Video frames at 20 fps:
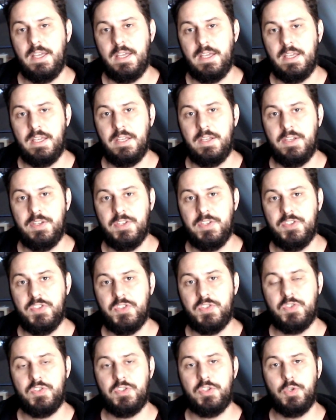
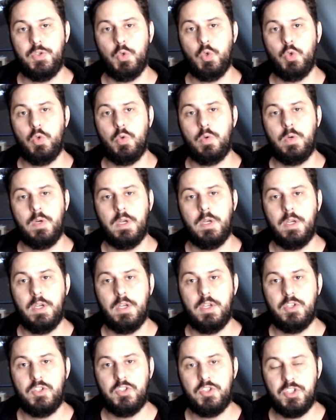is to
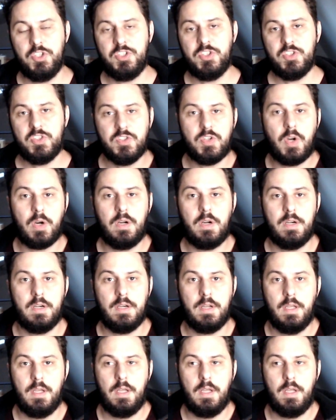just start